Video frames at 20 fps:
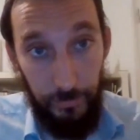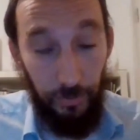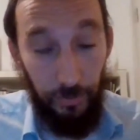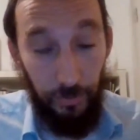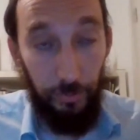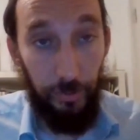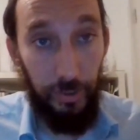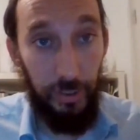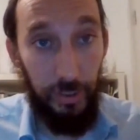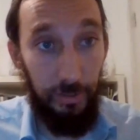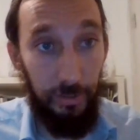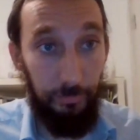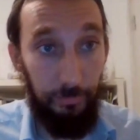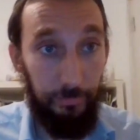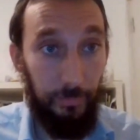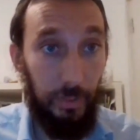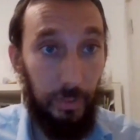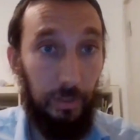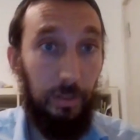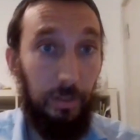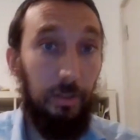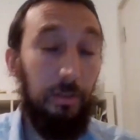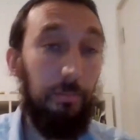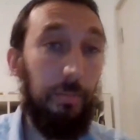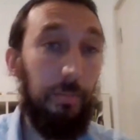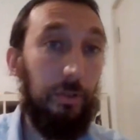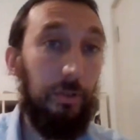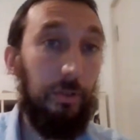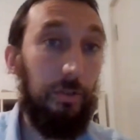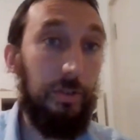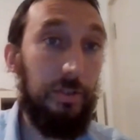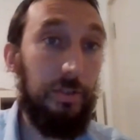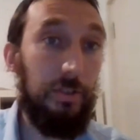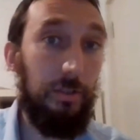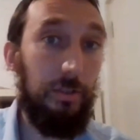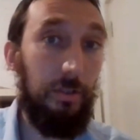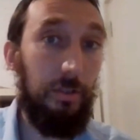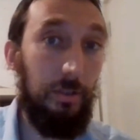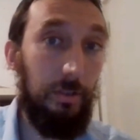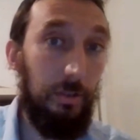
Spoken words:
are not here, because